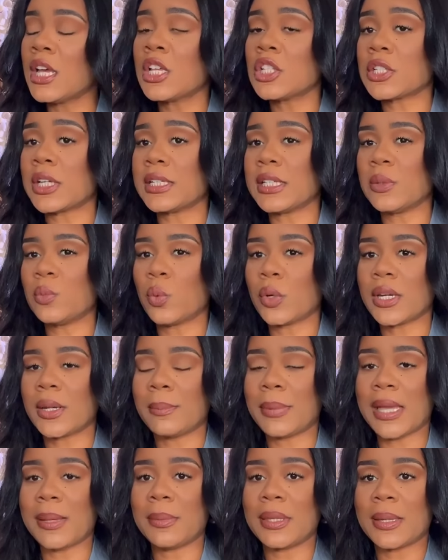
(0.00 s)
So I didn't want to
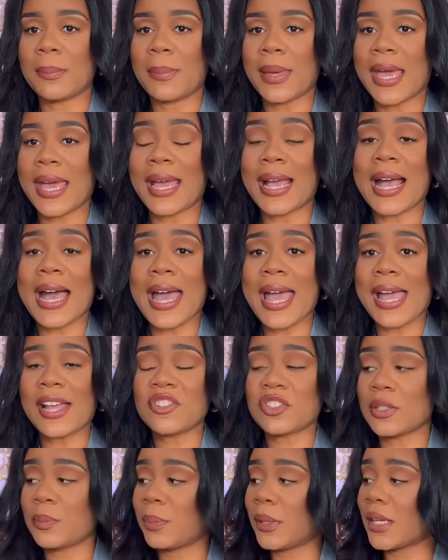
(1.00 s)
baby a bag. I
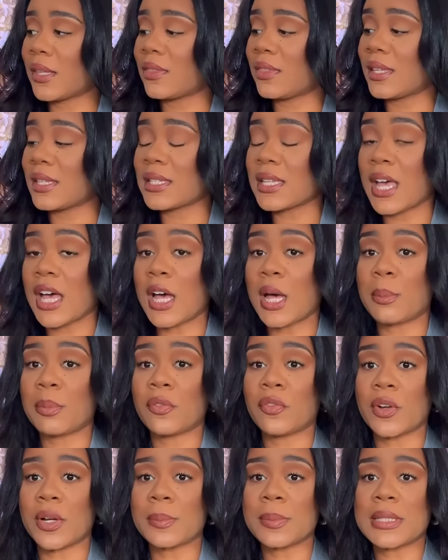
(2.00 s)
actually picked this up
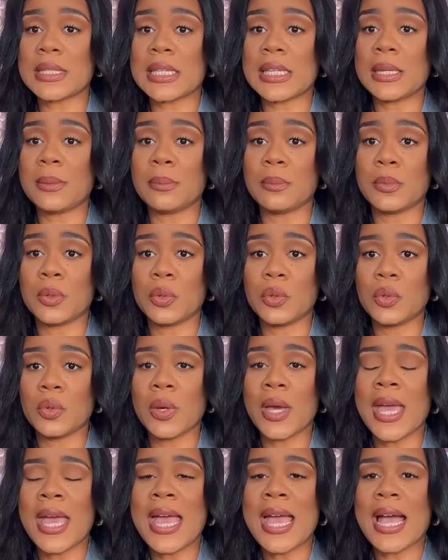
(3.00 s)
from Temu